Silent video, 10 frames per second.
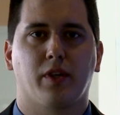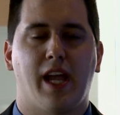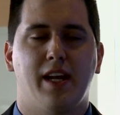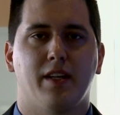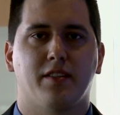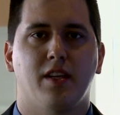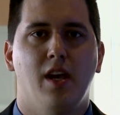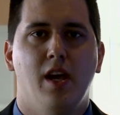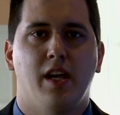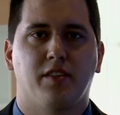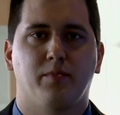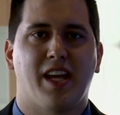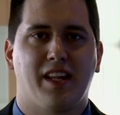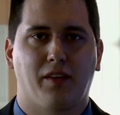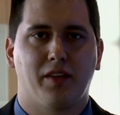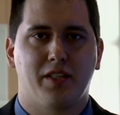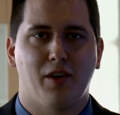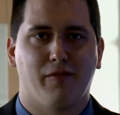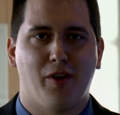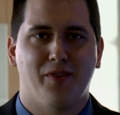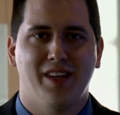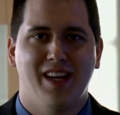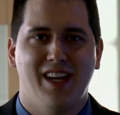candidates is obtaining the Latino vote.